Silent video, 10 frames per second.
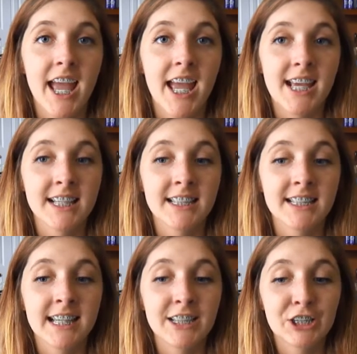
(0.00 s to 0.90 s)
And
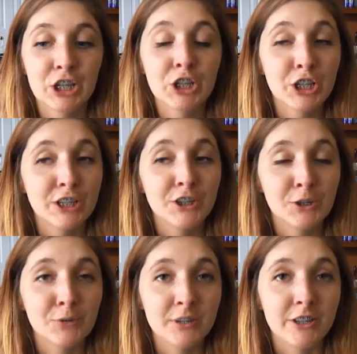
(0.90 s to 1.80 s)
it took her
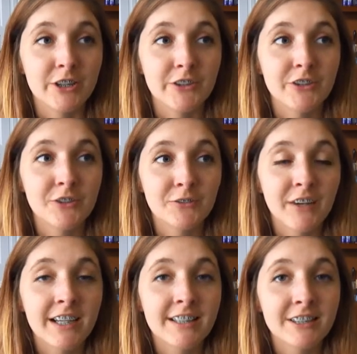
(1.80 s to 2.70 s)
2 years to
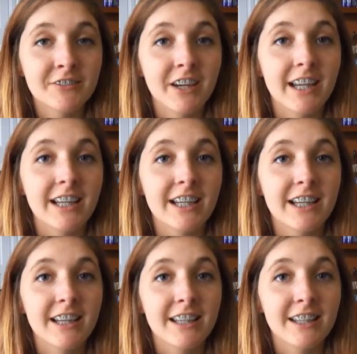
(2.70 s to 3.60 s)
finally write
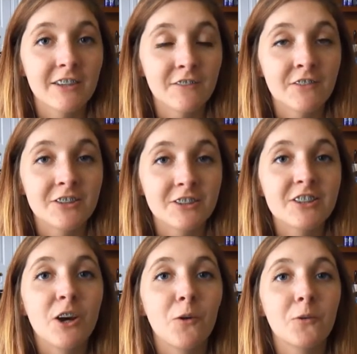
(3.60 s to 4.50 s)
the first
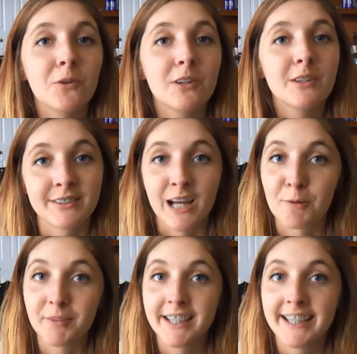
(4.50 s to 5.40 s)
note to
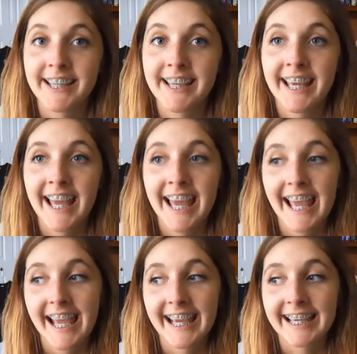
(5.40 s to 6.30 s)
Sami.
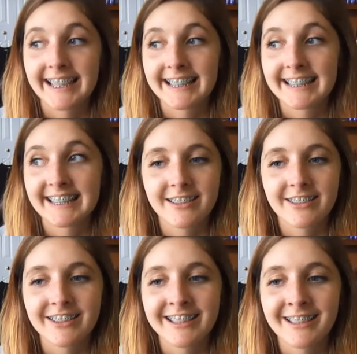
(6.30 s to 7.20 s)
And
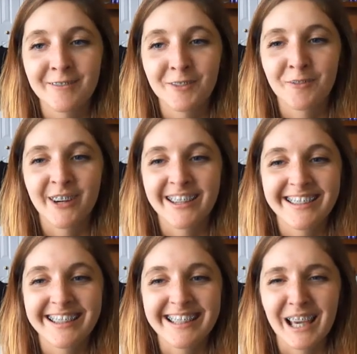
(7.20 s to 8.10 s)
she didn't even want
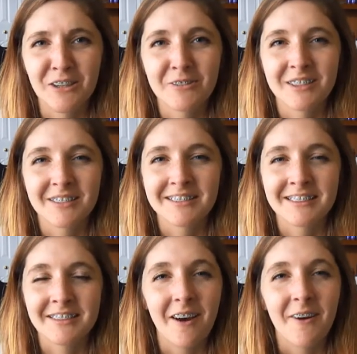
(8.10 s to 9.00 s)
like anyone else
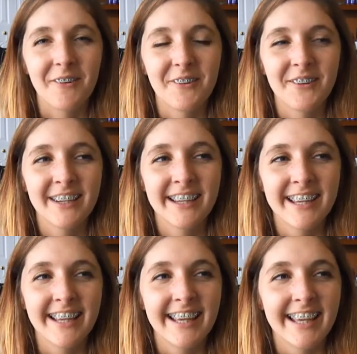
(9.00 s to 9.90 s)
to know.
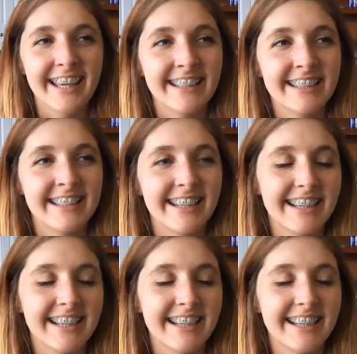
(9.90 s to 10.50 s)
And